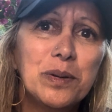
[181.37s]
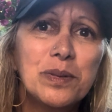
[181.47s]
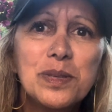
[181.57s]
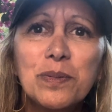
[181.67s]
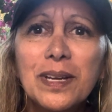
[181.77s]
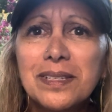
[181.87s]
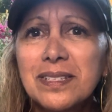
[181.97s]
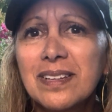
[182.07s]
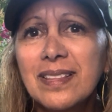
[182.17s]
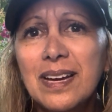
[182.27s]
go this way
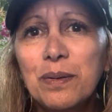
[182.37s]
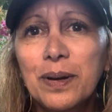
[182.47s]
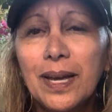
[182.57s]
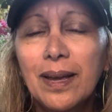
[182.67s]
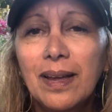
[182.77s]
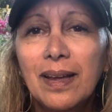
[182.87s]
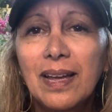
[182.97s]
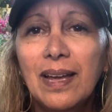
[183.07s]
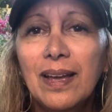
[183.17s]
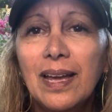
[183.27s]
instead of that way.
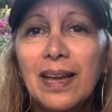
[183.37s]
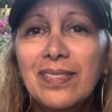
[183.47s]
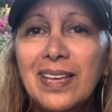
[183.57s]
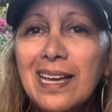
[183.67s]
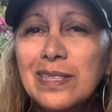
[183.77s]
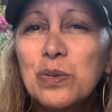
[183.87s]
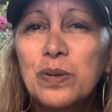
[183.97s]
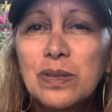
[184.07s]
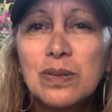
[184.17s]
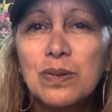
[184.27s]
And that's
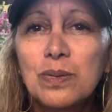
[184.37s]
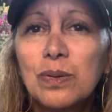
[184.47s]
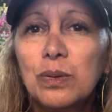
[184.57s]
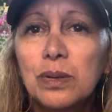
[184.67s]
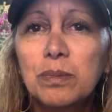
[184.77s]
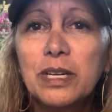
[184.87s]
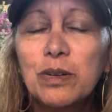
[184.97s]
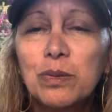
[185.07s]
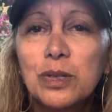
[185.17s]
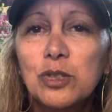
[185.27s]
what is so cool
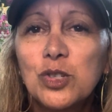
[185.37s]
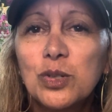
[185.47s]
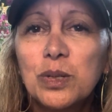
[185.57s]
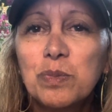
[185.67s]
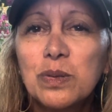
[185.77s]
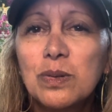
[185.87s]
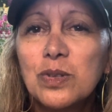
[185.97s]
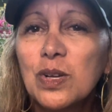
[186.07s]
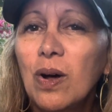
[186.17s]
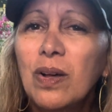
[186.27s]
about road trips.
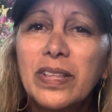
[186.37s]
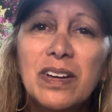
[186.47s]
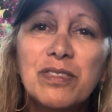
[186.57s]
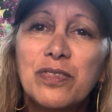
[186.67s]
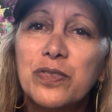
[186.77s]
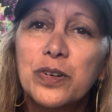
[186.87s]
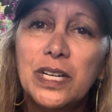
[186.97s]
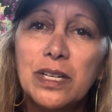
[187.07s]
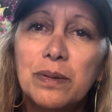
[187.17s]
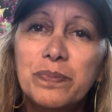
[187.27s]
There's all that
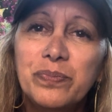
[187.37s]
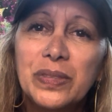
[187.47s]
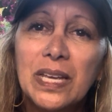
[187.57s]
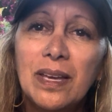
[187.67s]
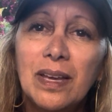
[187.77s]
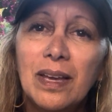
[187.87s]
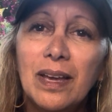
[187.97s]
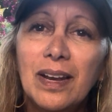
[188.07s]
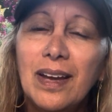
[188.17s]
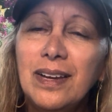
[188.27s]
freedom.
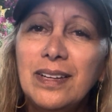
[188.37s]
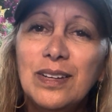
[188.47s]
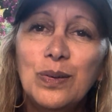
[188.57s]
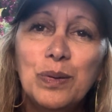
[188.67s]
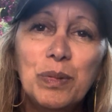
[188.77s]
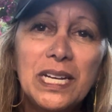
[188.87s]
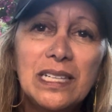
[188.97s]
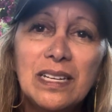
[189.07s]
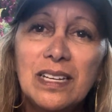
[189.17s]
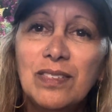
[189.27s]
And I know in my
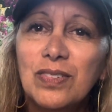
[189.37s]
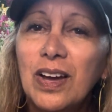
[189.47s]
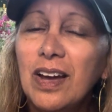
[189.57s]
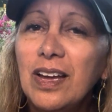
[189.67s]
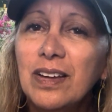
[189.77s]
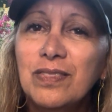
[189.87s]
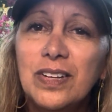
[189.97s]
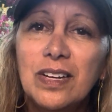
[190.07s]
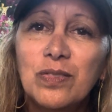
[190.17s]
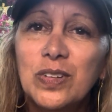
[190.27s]
life, I have
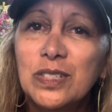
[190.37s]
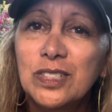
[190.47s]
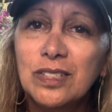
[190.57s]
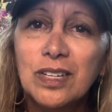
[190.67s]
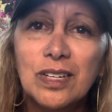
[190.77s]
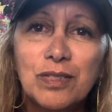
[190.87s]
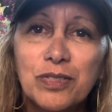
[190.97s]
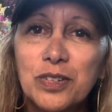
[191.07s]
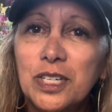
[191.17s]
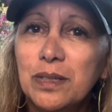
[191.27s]
not felt a lot of
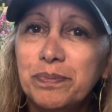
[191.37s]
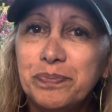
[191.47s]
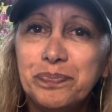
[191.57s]
freedom.